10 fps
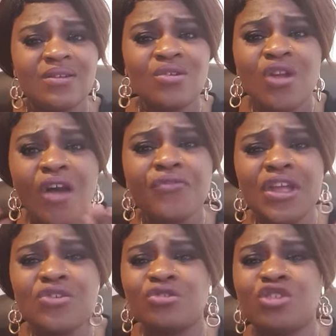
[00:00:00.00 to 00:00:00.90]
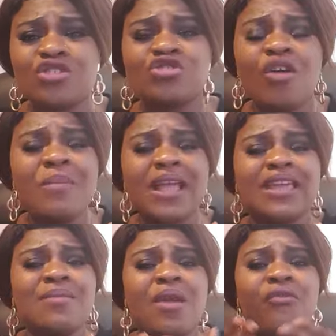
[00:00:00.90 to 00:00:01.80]
Loving you does not make
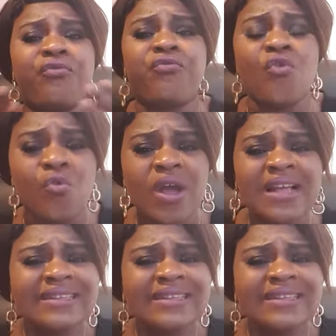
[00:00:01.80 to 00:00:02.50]
him a fool.